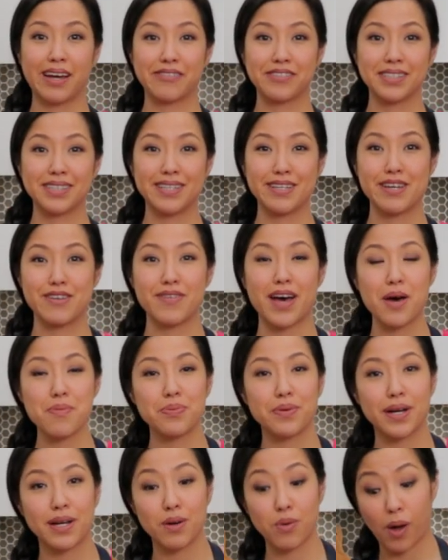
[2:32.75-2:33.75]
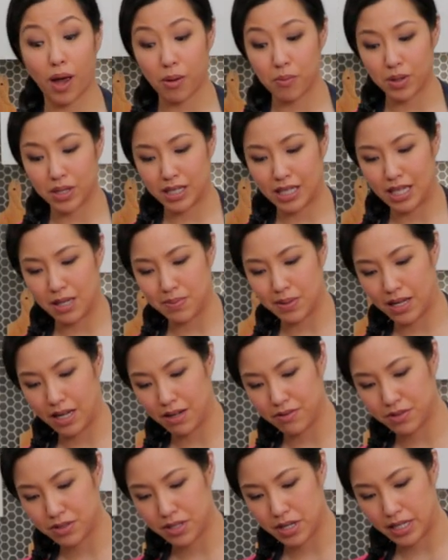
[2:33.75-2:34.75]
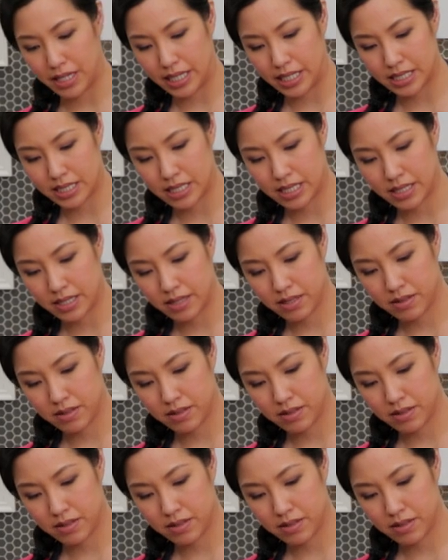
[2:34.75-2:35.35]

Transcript: everything evaporate away, I'm going to keep a cover on it.